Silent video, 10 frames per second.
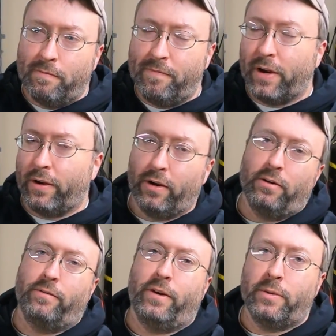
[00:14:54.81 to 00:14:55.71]
very
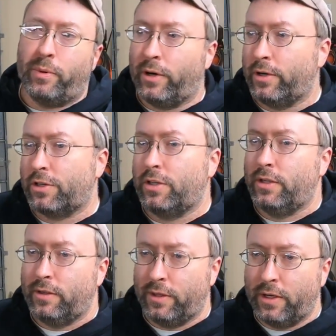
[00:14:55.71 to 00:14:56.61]
hard to find
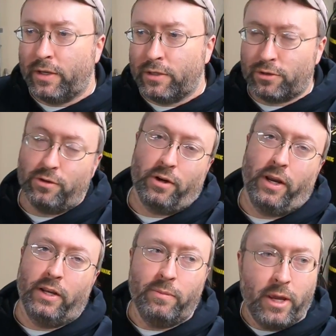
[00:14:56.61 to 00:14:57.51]
parts than it is to
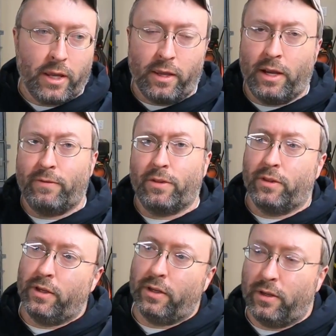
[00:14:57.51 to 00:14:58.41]
try and make
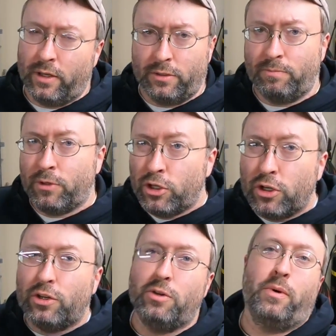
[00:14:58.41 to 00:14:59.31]
everything as
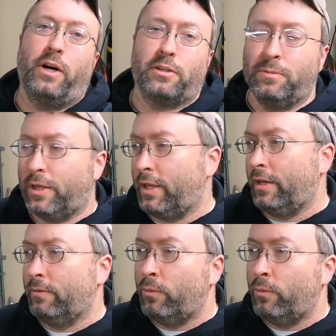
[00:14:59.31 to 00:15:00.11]
good as you possibly can.